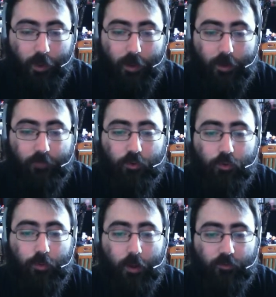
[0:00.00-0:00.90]
and if you do
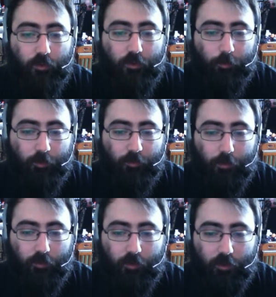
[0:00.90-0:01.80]
tests, you get some
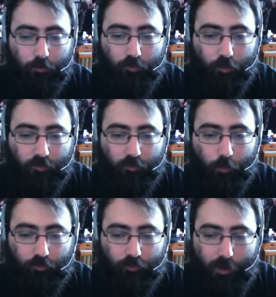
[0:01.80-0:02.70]
expected test results,
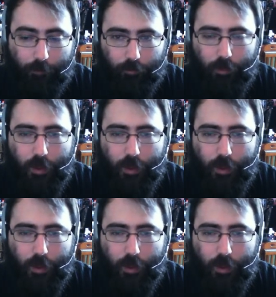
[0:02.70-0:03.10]
what should happen.